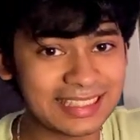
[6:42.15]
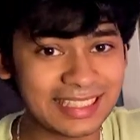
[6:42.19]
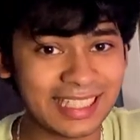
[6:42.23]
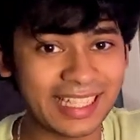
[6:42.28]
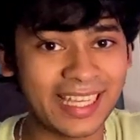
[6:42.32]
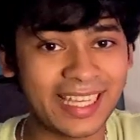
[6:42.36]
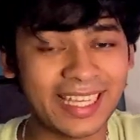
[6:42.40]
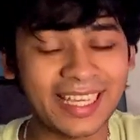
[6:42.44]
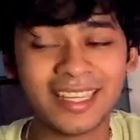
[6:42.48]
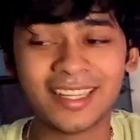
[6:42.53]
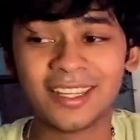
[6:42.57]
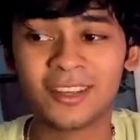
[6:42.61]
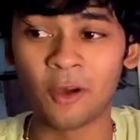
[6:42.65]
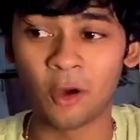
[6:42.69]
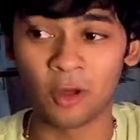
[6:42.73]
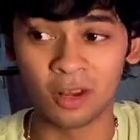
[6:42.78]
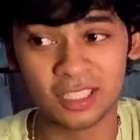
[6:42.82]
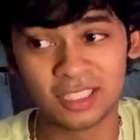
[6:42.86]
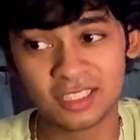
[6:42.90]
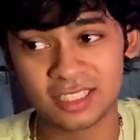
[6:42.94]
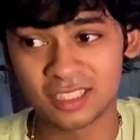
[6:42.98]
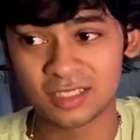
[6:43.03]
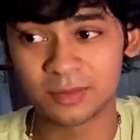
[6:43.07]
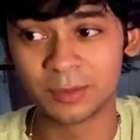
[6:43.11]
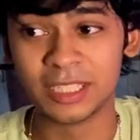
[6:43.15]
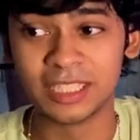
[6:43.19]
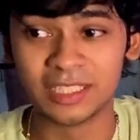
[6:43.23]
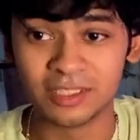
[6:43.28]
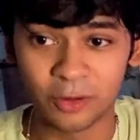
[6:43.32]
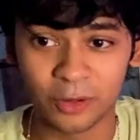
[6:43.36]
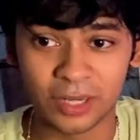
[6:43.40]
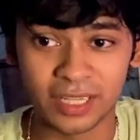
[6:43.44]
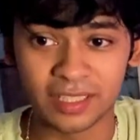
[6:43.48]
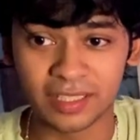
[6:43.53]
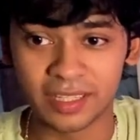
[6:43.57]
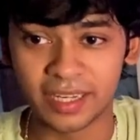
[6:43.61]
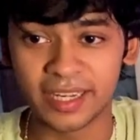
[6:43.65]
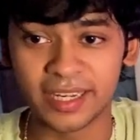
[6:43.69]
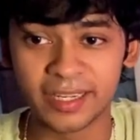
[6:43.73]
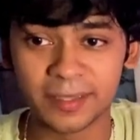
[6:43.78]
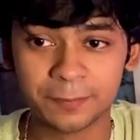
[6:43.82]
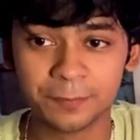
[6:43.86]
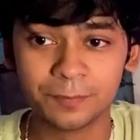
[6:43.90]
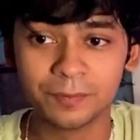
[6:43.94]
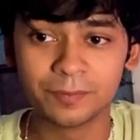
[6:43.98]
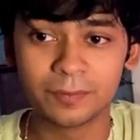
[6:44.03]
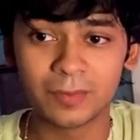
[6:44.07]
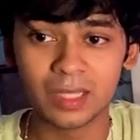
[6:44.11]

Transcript: Yeah, college has been going great.